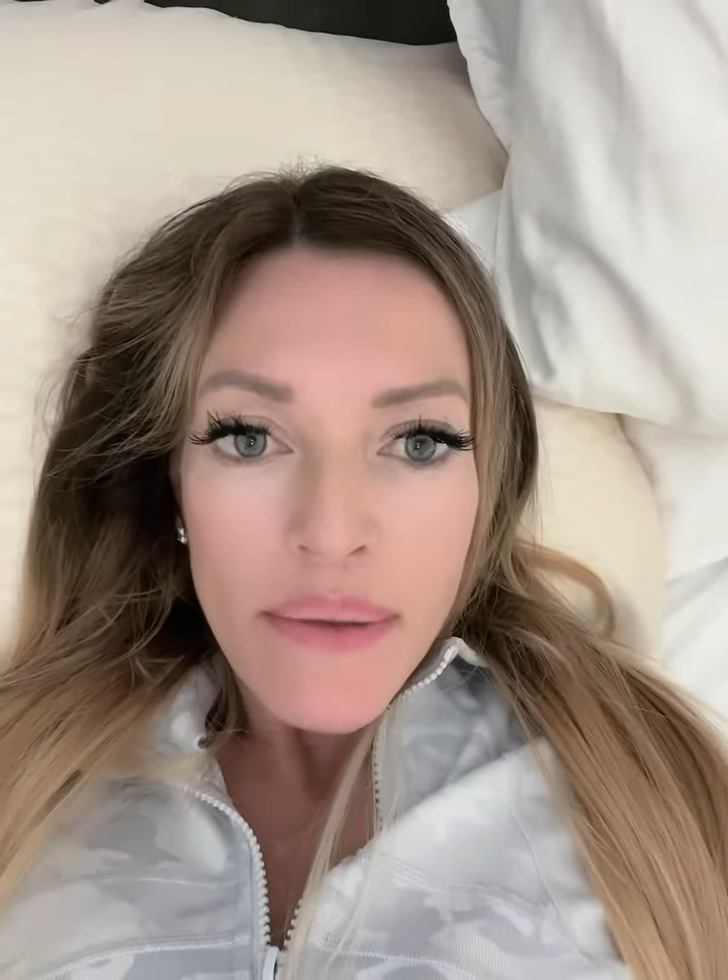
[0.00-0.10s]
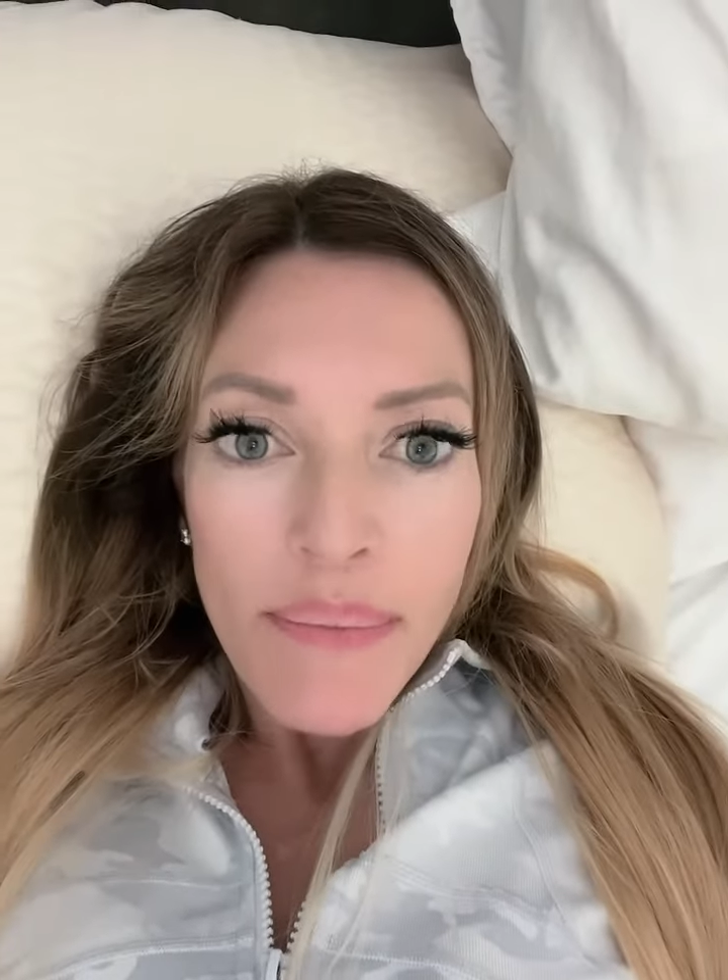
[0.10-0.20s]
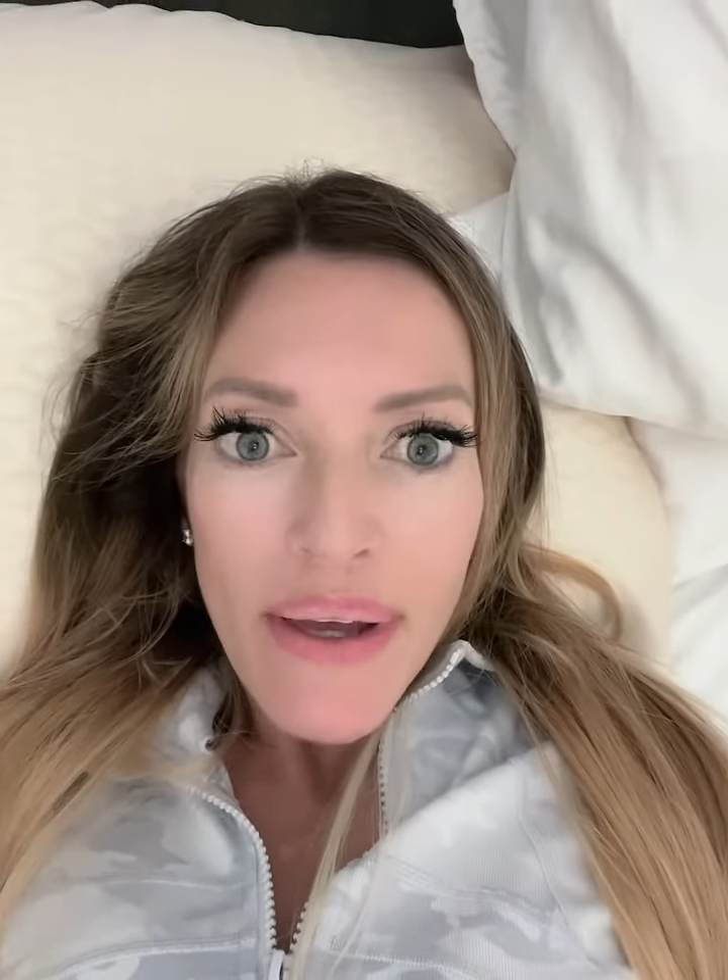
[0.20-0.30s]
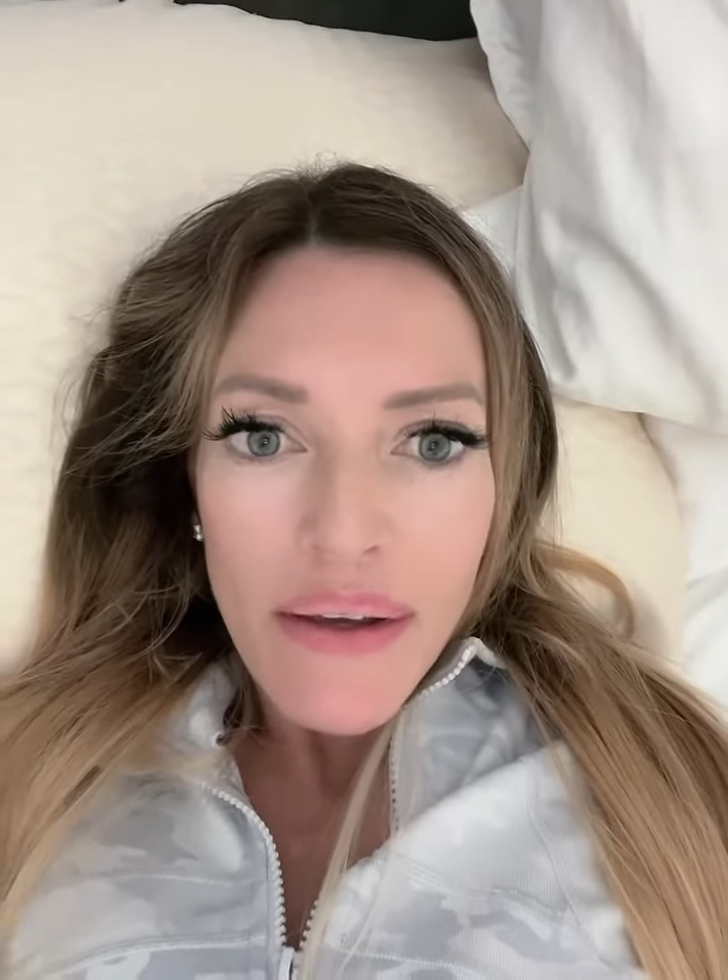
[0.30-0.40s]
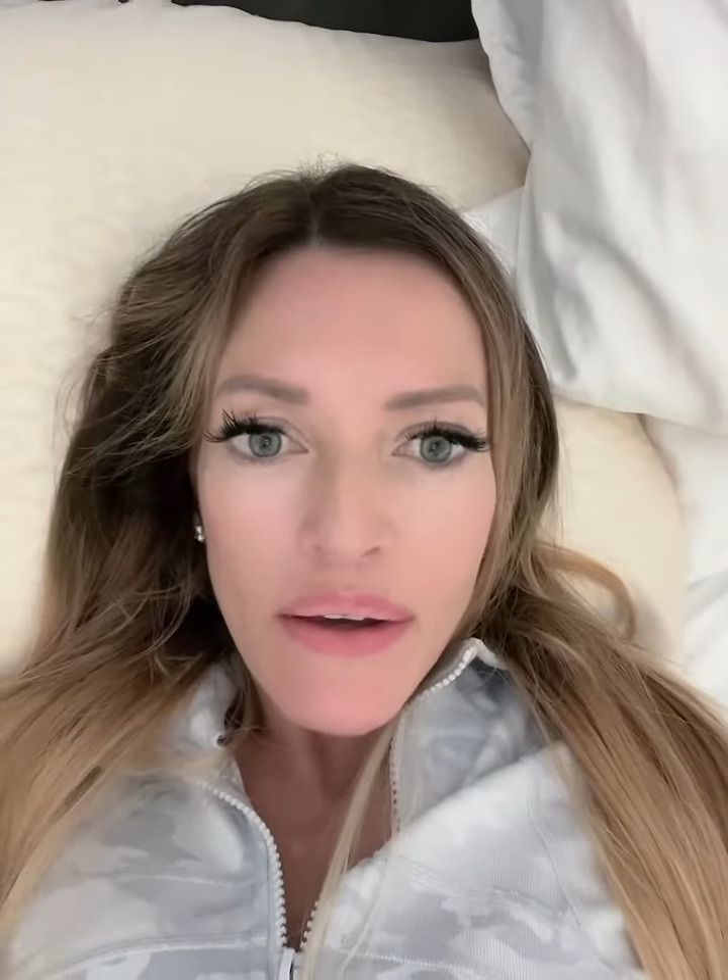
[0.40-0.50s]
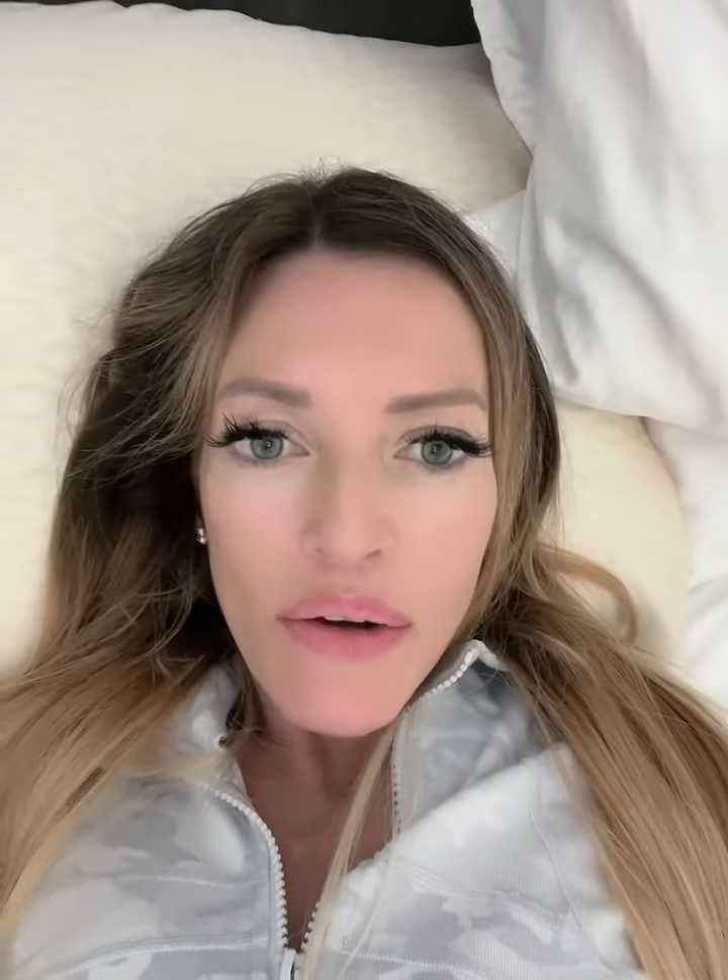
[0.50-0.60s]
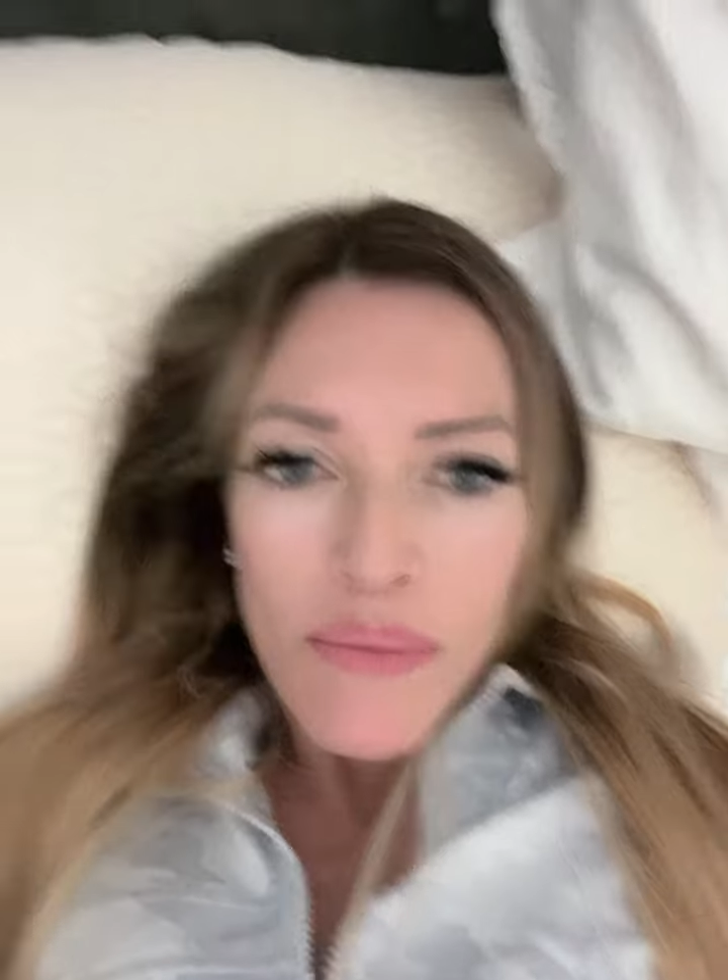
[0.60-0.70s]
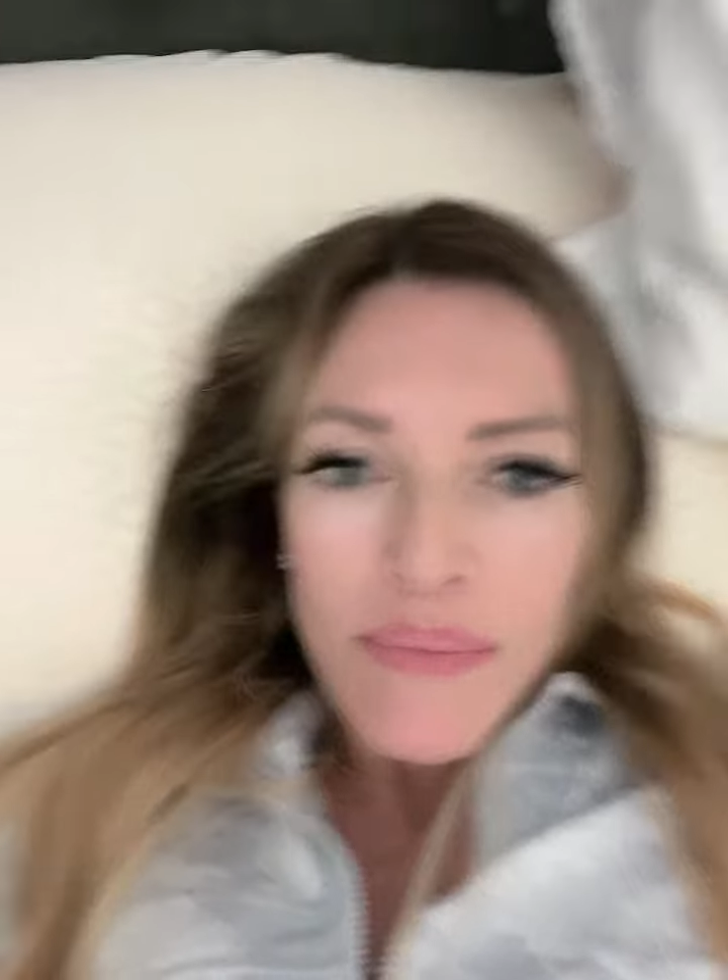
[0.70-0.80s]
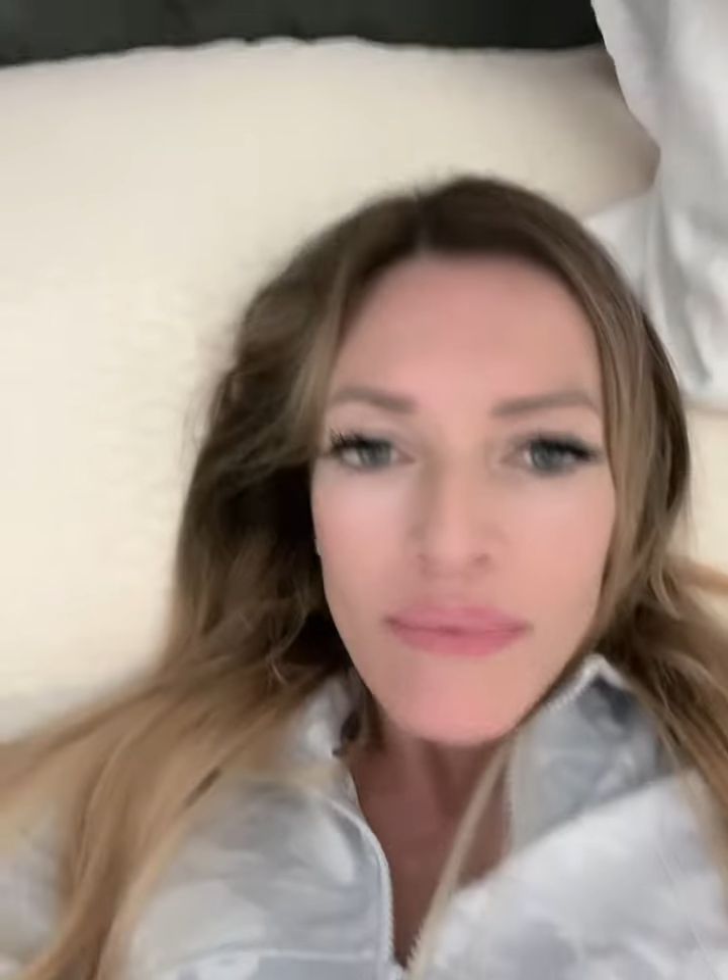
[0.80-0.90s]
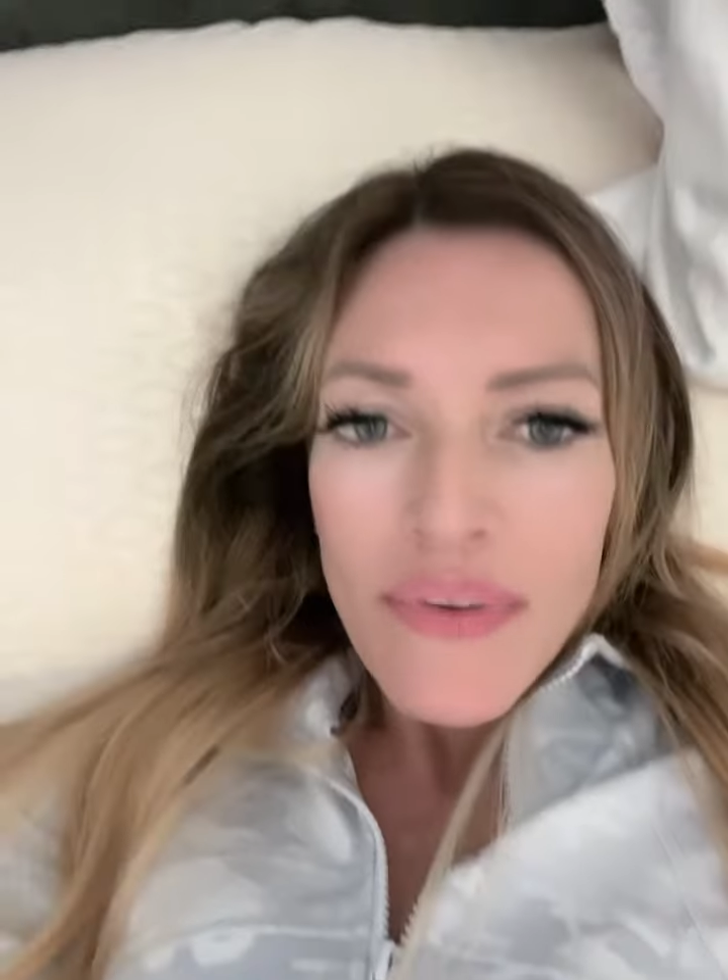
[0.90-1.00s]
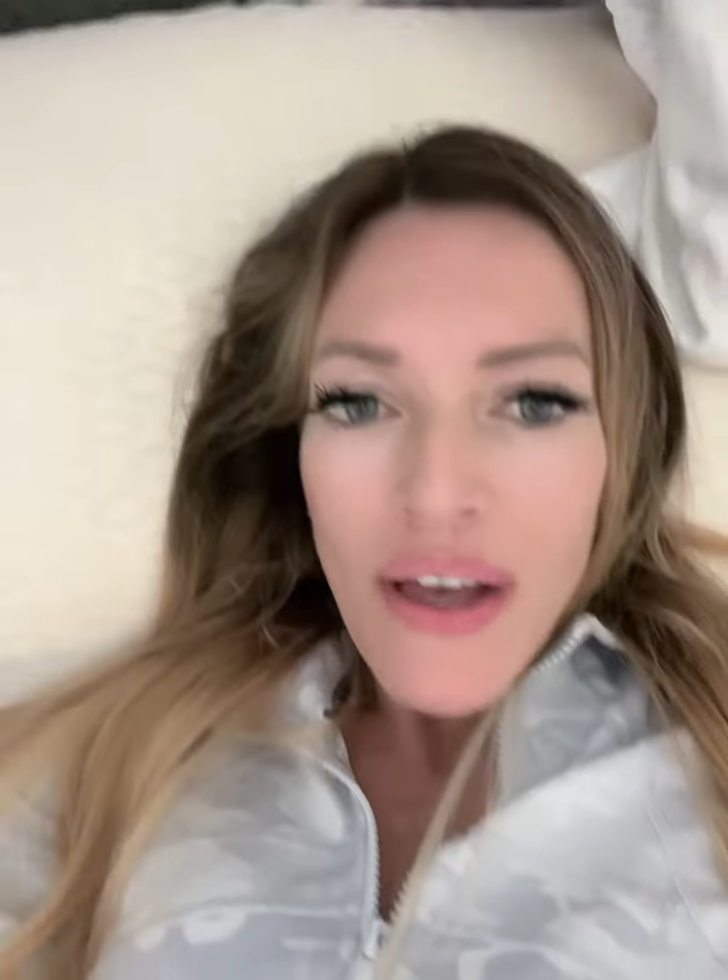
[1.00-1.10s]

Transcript: back home.